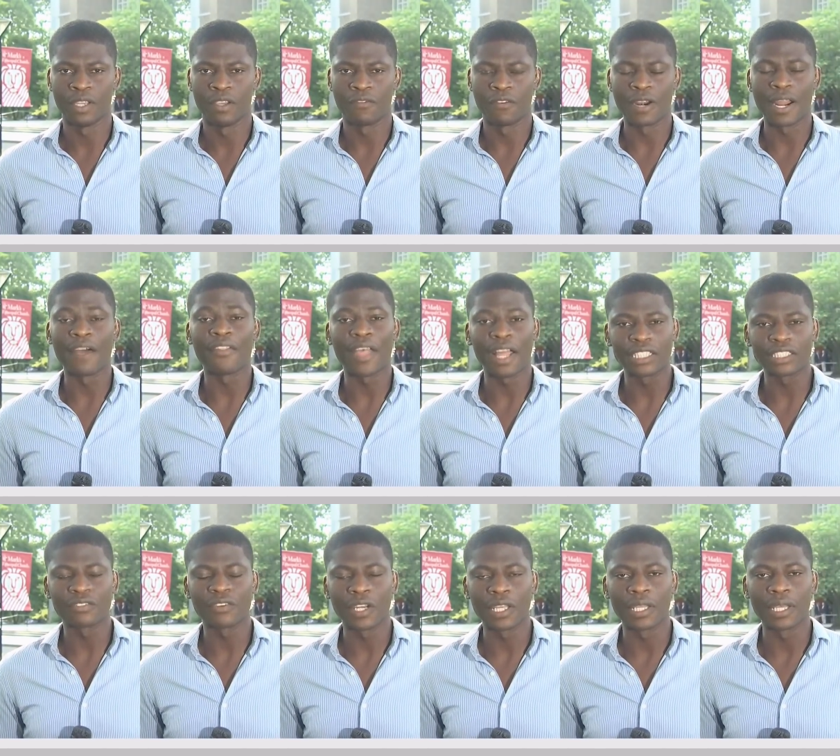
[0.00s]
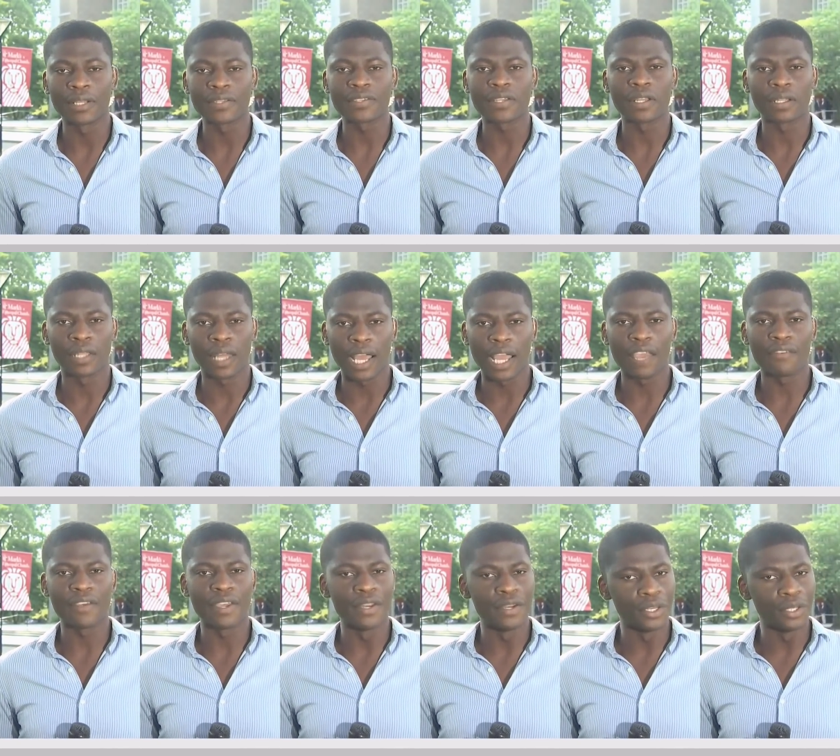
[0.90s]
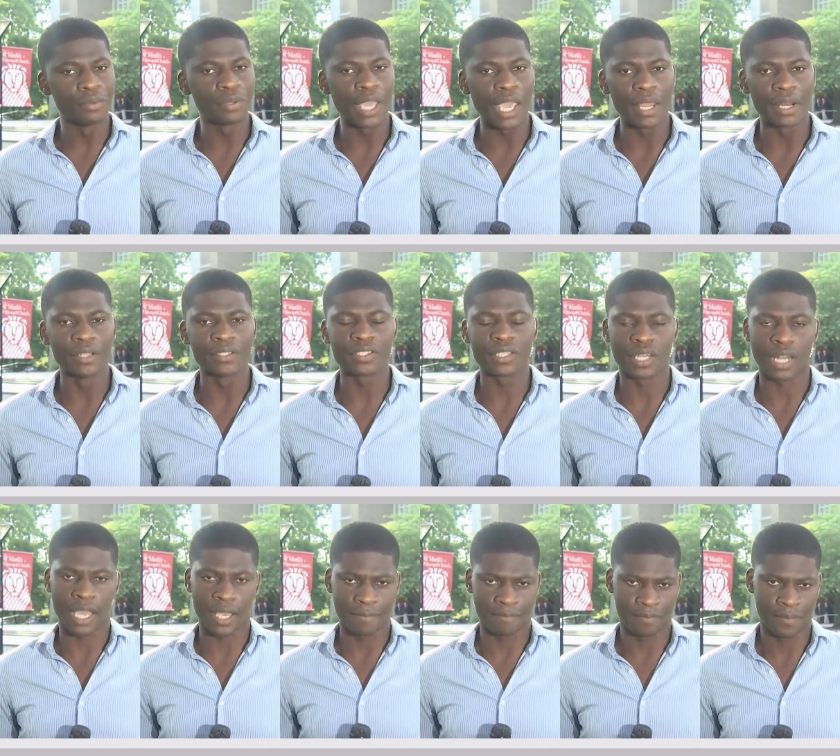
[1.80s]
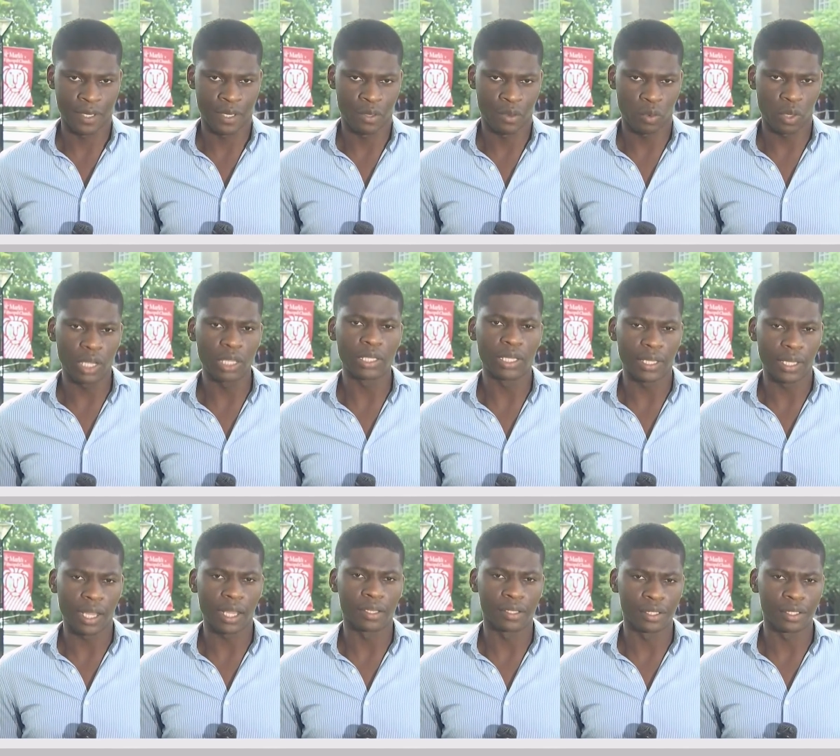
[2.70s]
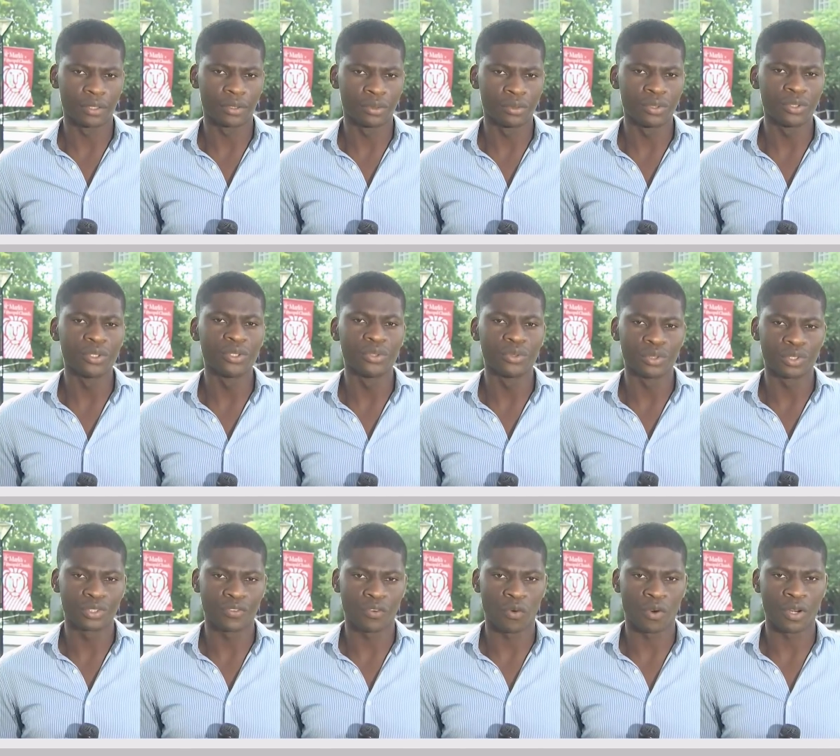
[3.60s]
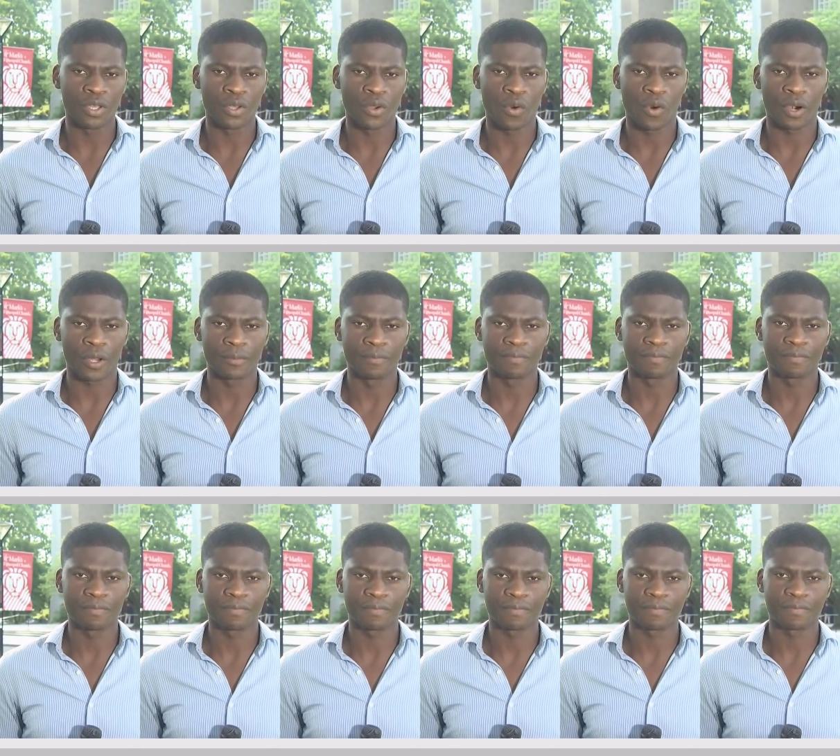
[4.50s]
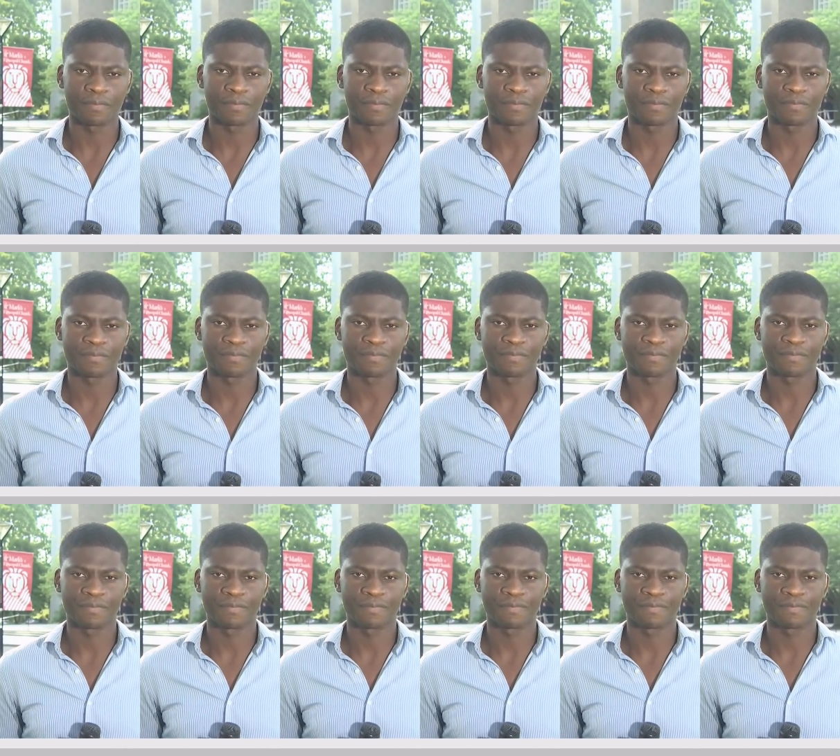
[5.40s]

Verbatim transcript: For now, that's the very latest live in New Canaan tonight. Wale Aliou, News 4 New York. Wale, thank you.